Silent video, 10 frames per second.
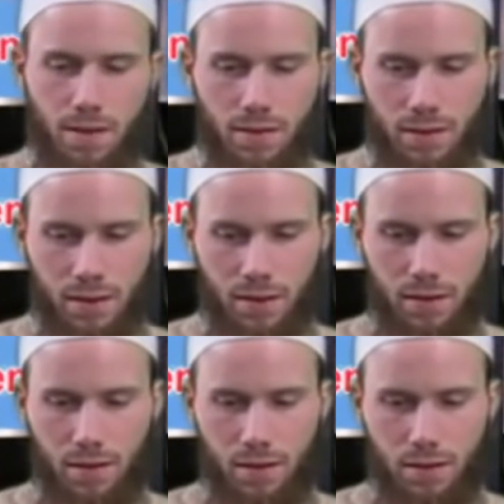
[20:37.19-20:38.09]
then
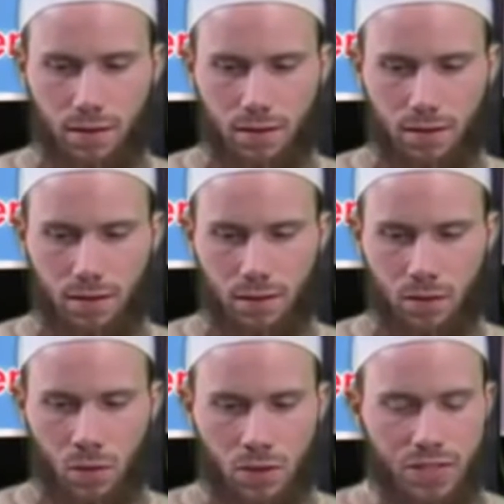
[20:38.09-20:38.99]

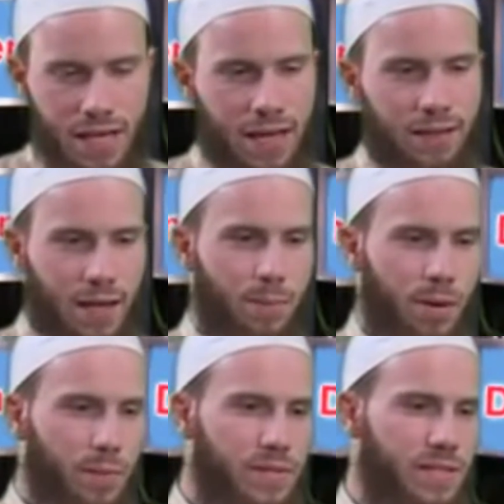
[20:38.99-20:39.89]
you understand that that
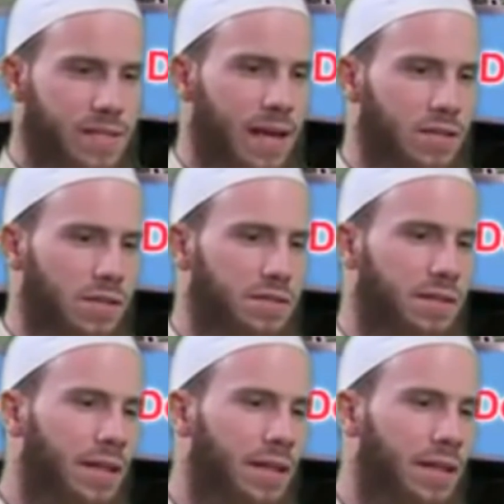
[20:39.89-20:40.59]
purpose is not just,